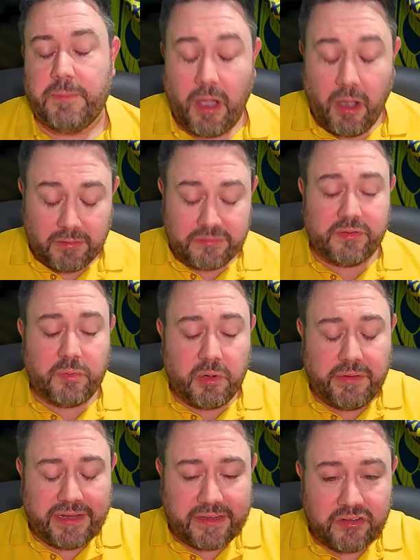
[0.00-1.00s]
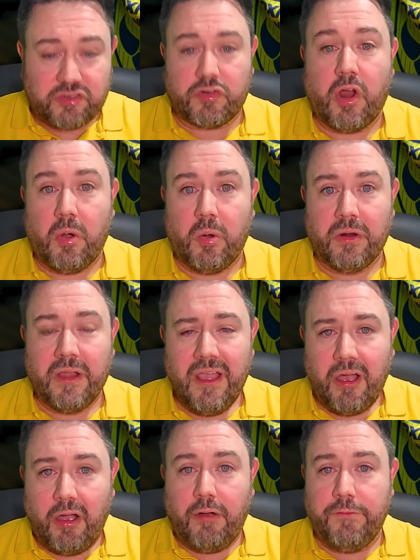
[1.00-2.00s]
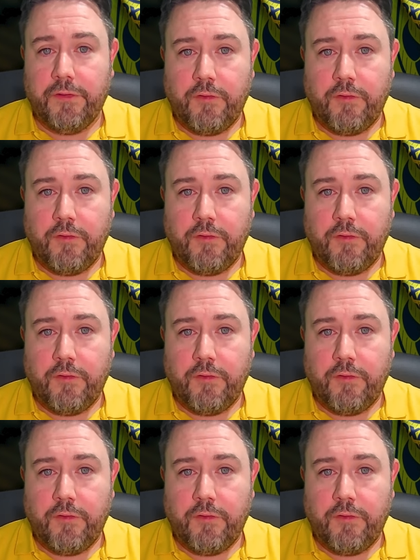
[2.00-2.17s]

But Oxford were in control of the